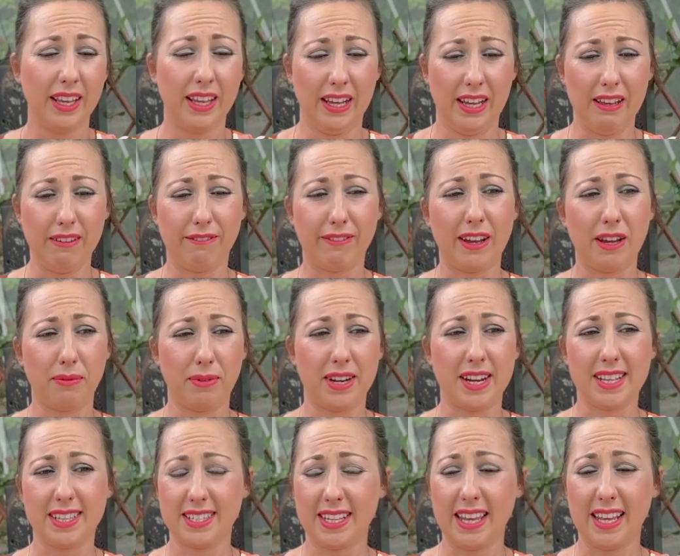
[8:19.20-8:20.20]
In fact, when I
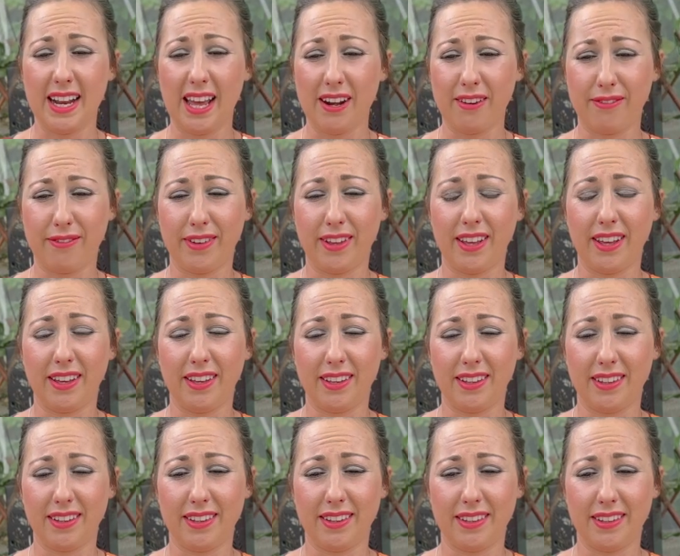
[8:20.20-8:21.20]
see an advert
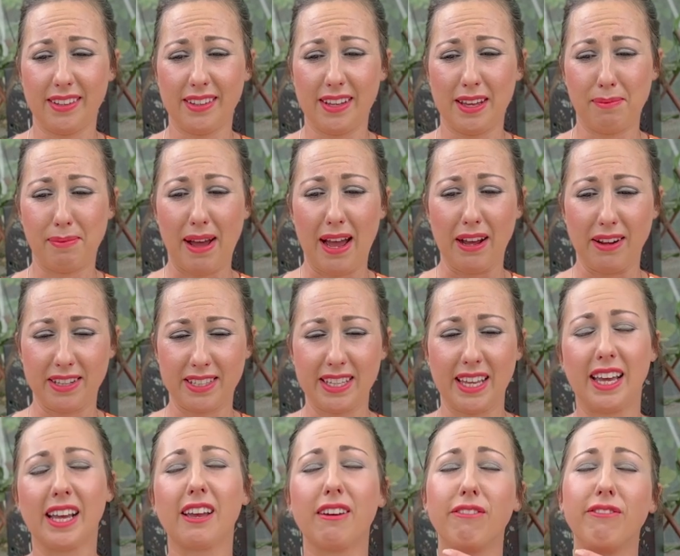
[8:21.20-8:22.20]
about it,
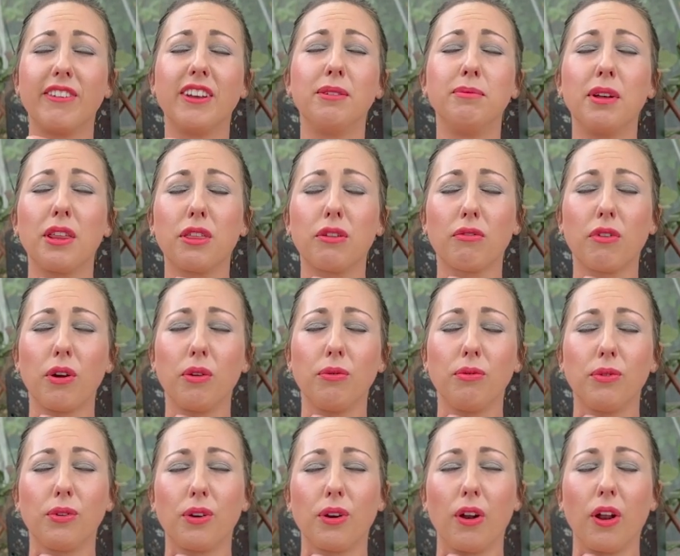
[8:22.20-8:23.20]
I can feel my throat
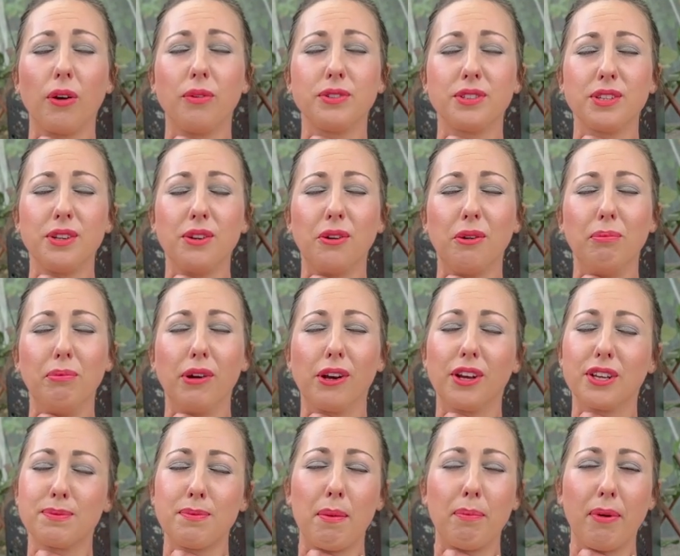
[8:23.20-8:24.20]
closing up
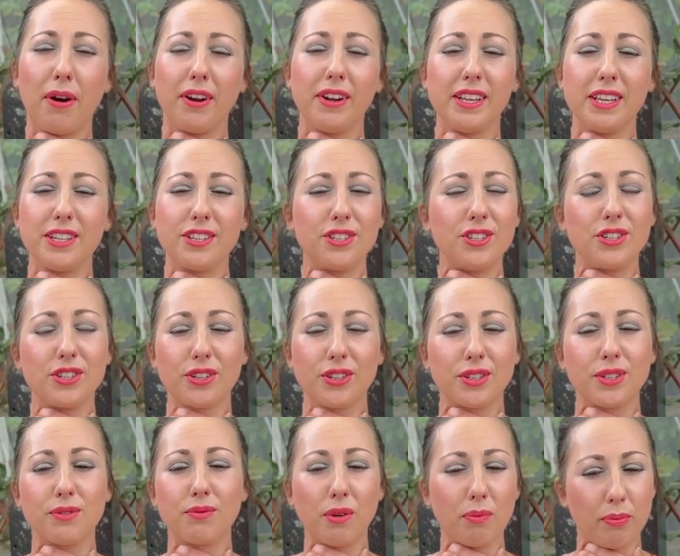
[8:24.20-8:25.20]
because my body is
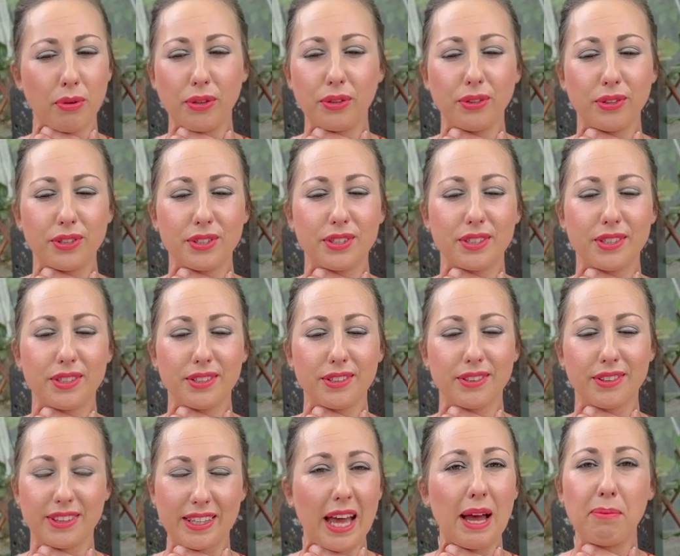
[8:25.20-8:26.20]
just repulsed
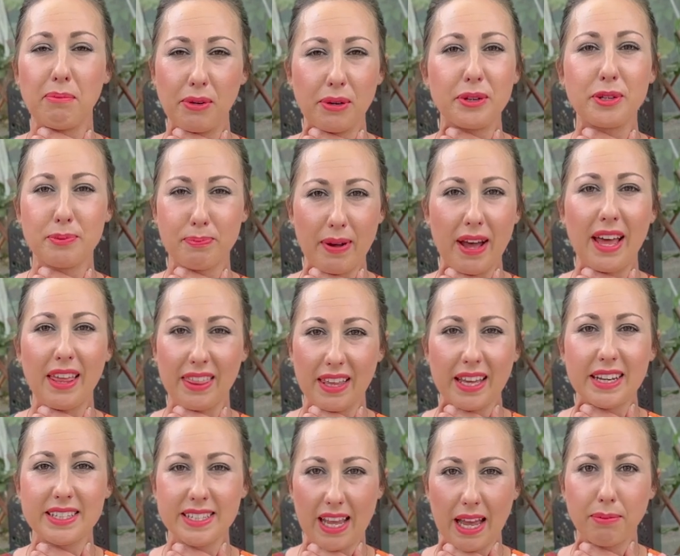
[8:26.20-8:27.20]
that much by
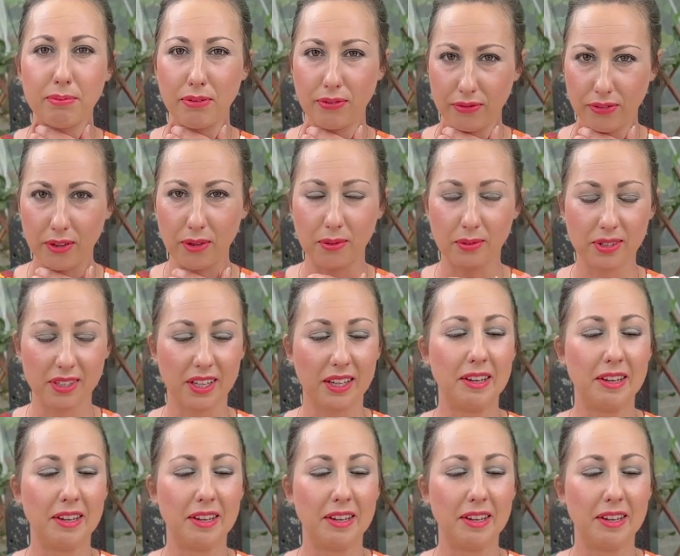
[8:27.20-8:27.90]
that type of food.